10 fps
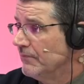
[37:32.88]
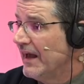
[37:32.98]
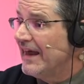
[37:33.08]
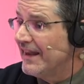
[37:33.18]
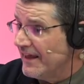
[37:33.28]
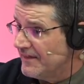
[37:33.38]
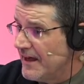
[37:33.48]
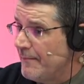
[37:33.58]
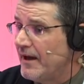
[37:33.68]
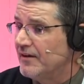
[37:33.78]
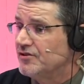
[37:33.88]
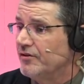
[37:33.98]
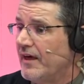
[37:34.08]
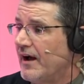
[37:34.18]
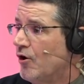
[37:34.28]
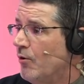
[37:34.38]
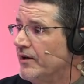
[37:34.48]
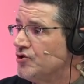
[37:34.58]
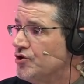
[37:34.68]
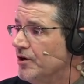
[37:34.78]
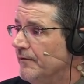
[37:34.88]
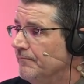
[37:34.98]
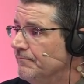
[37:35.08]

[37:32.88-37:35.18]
And let them answer that question.